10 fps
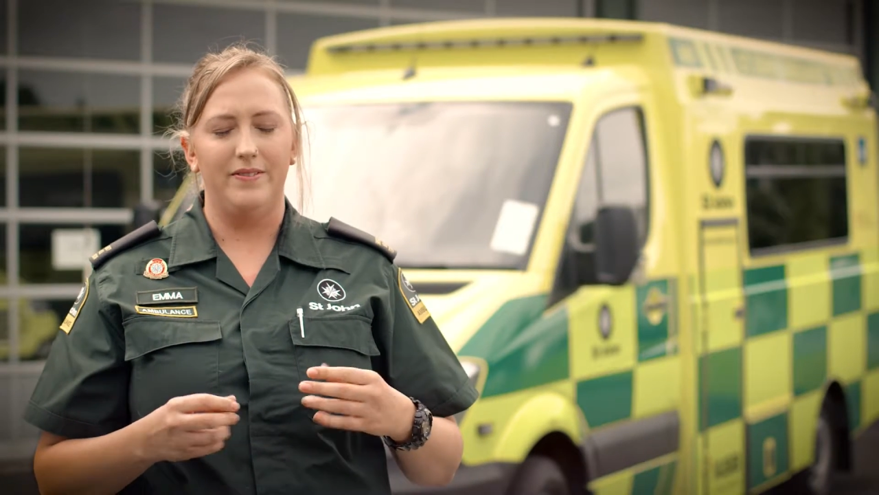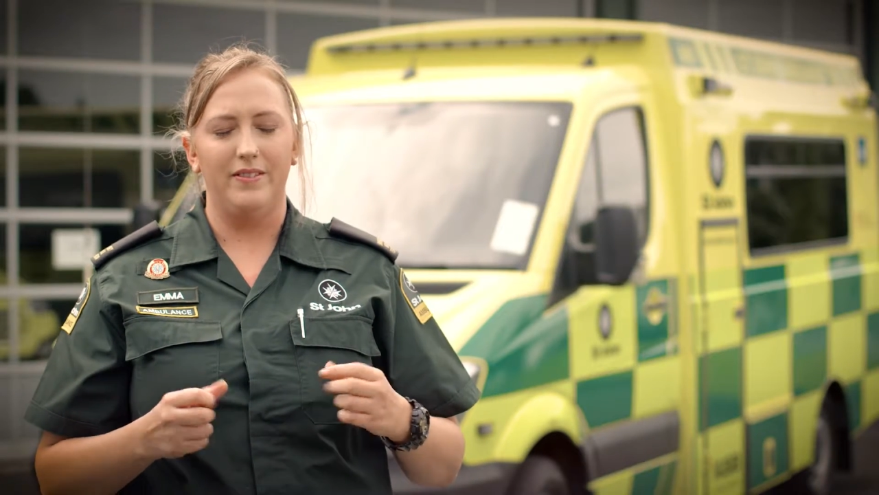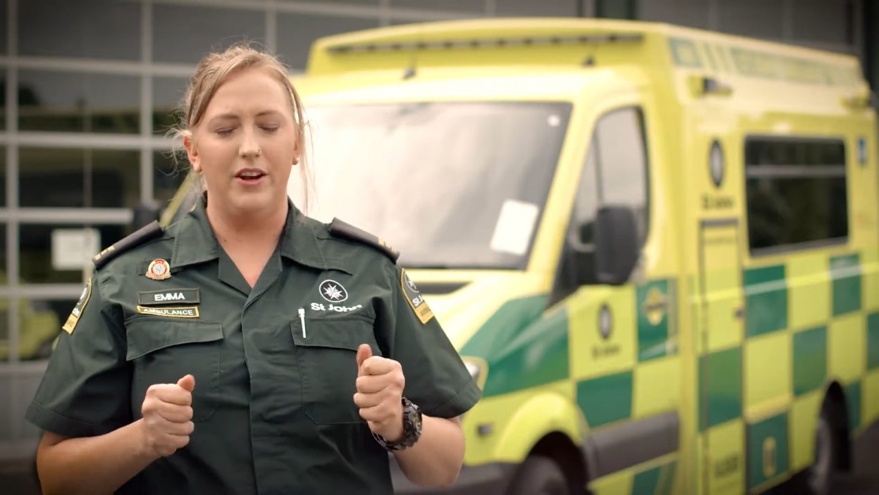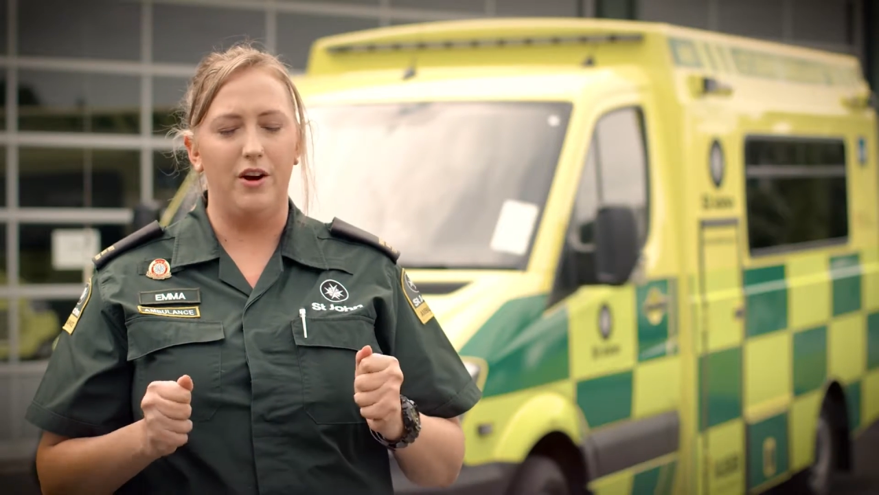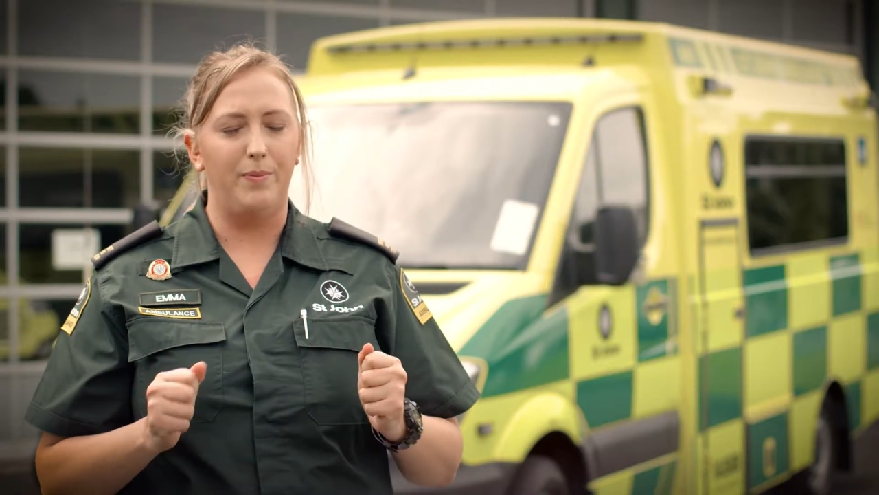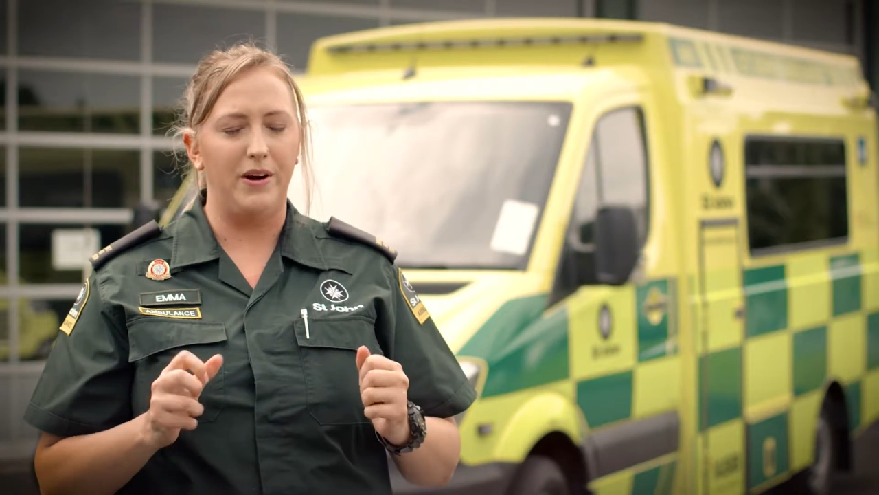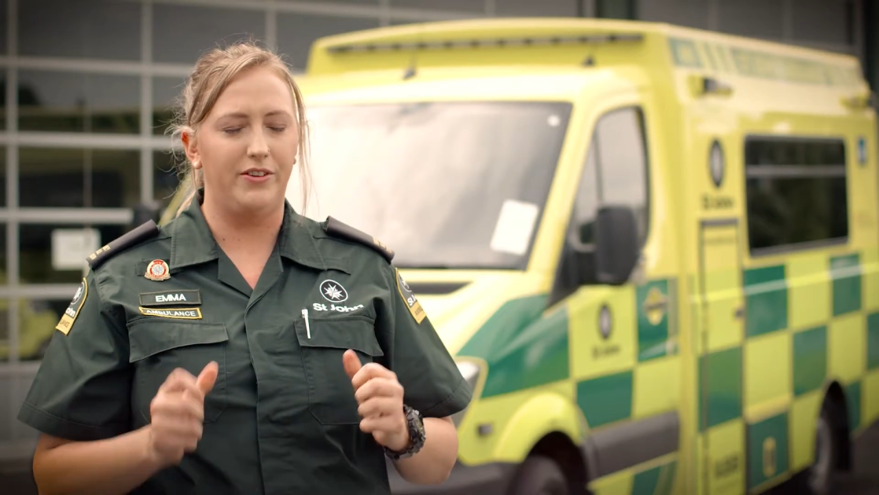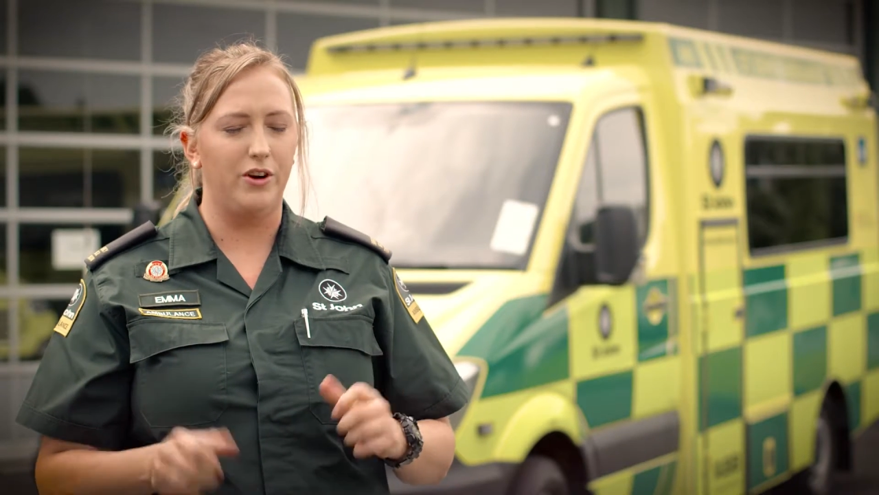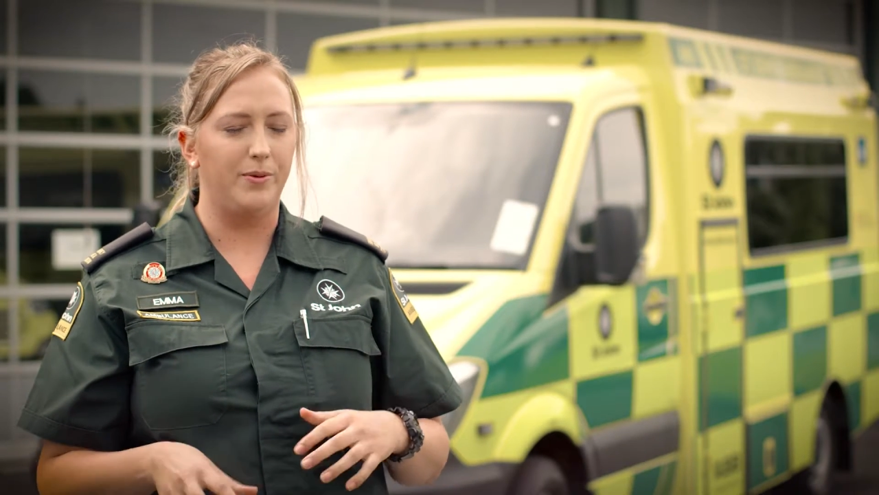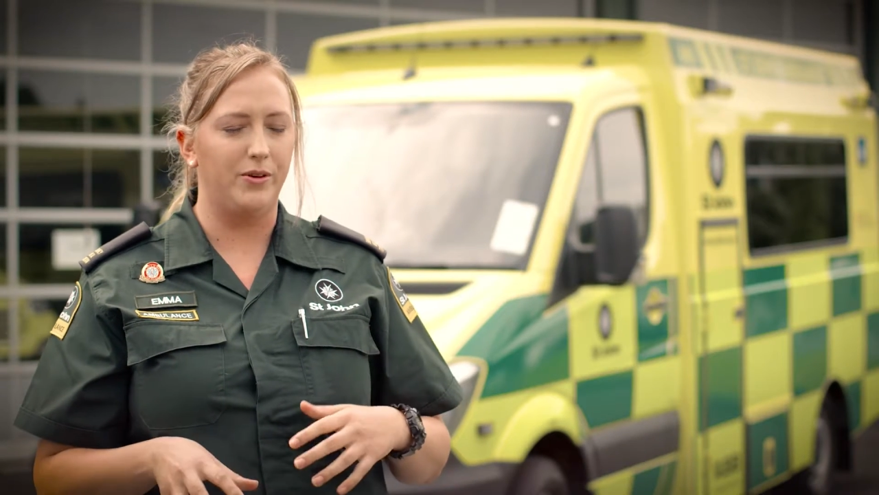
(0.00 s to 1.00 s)
you know, I
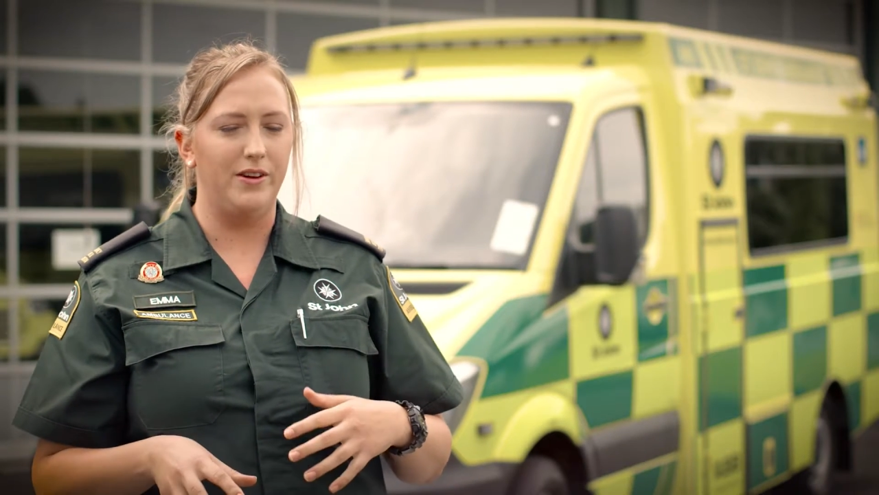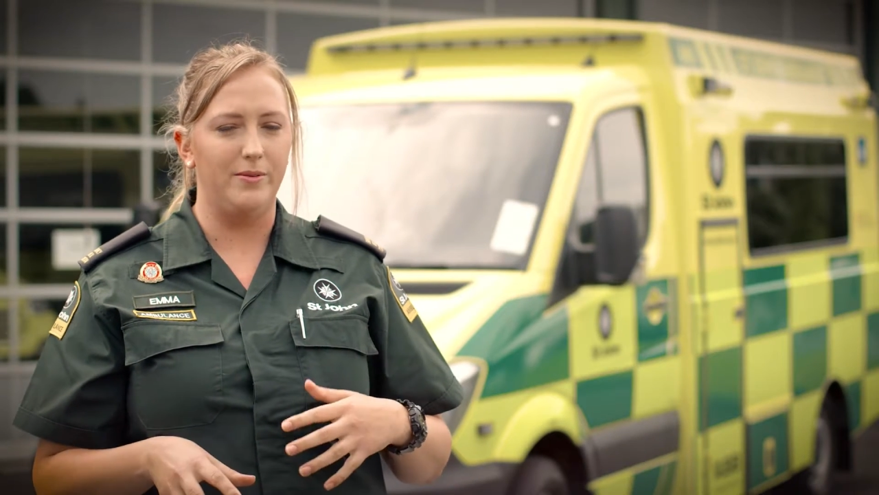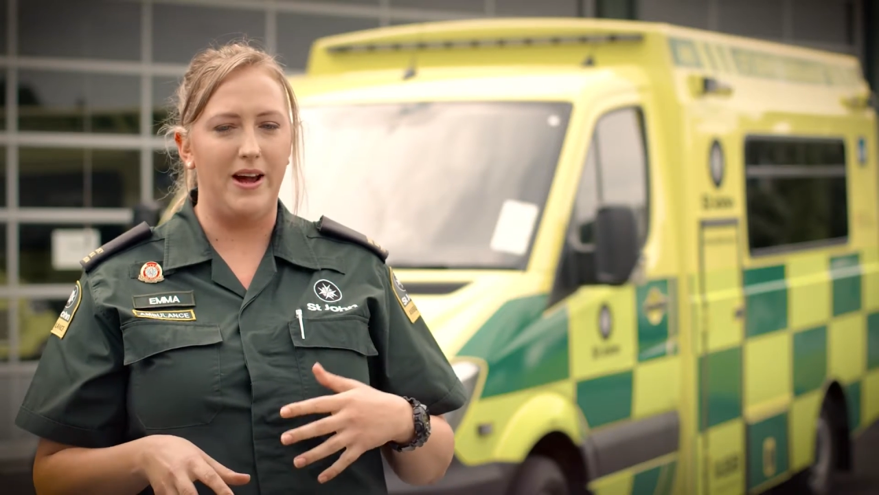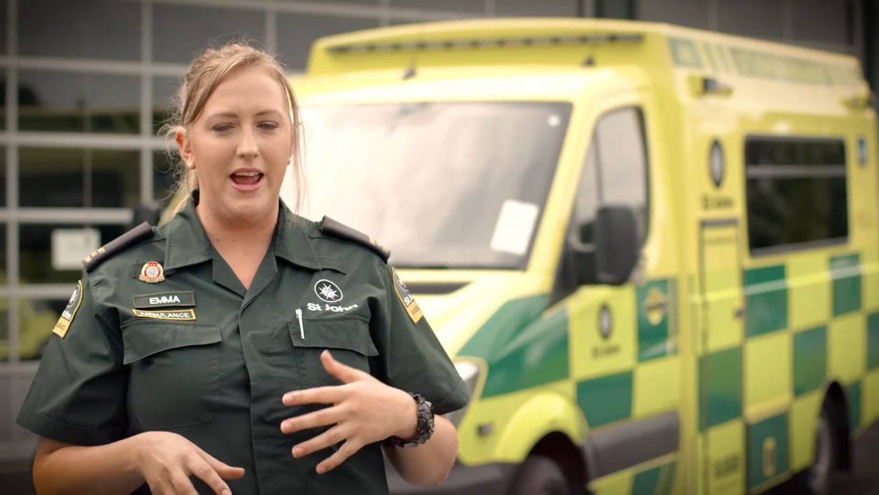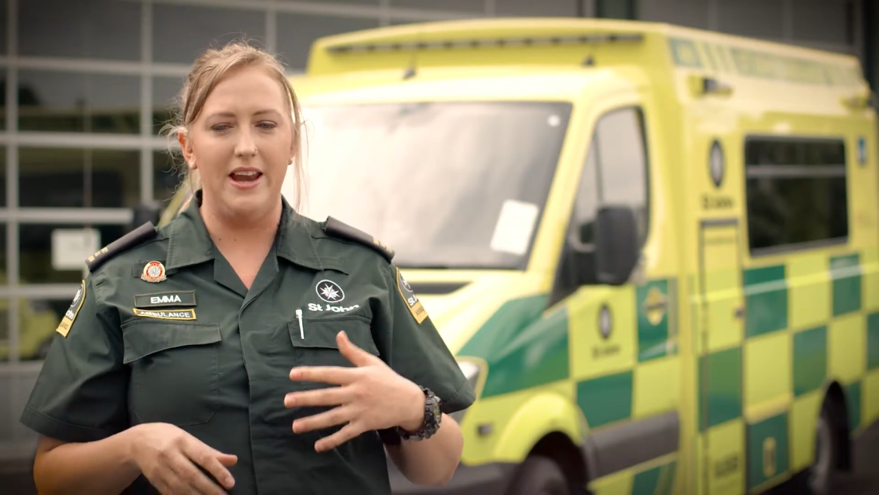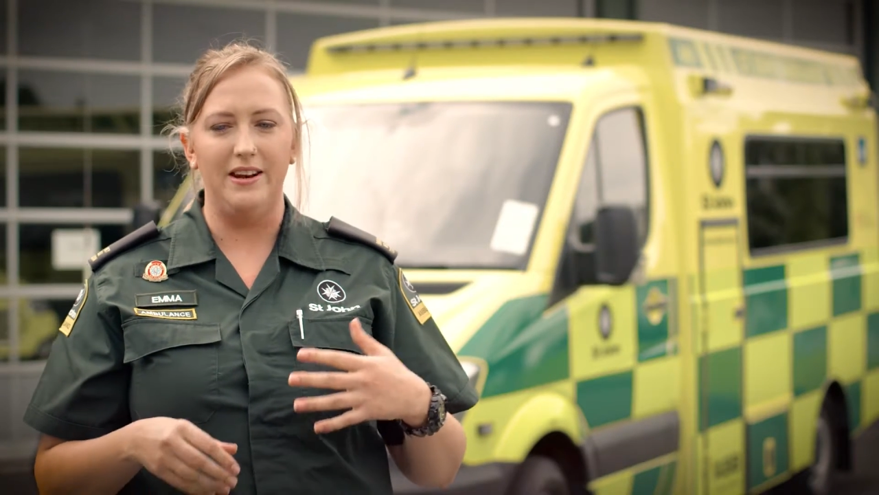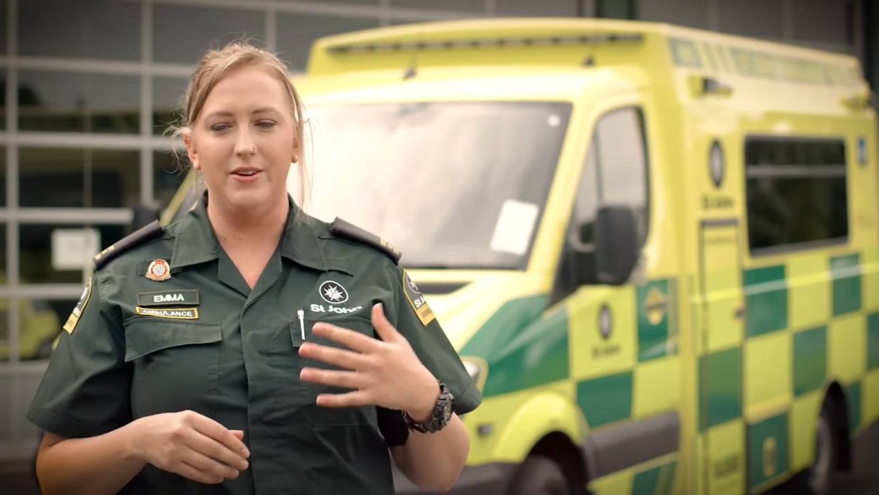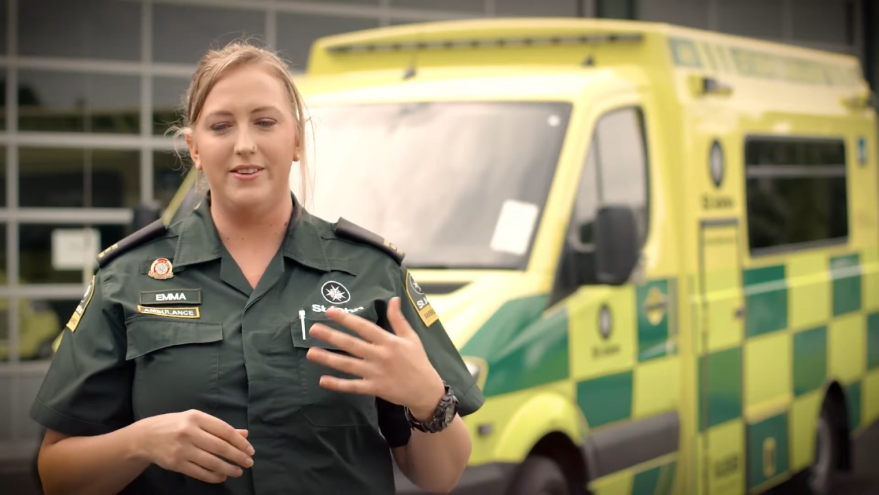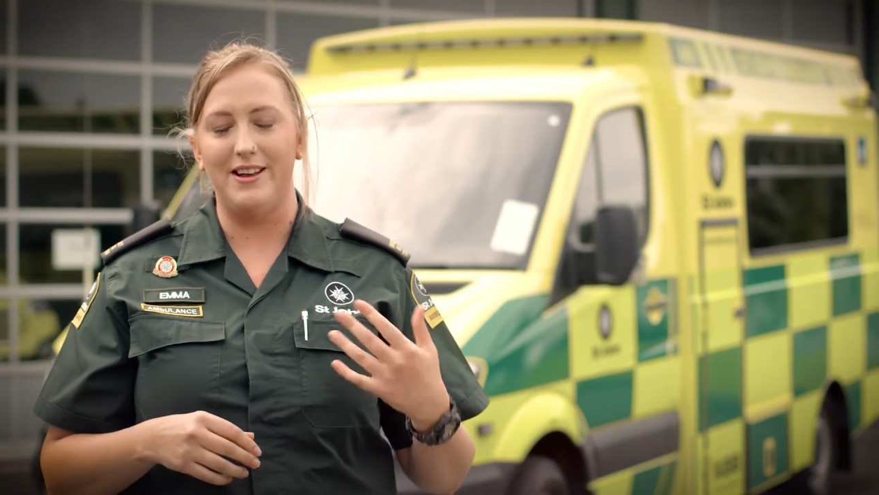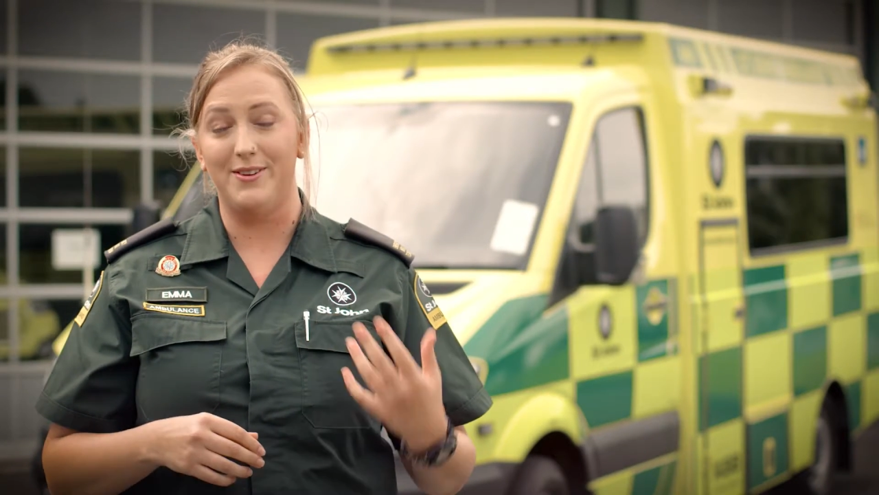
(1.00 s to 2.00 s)
stopped squeezing my hand and he
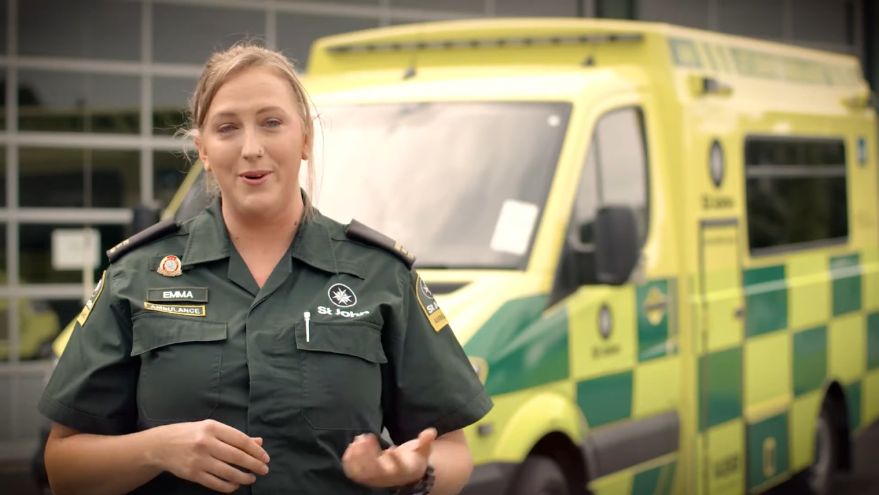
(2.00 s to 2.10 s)
would start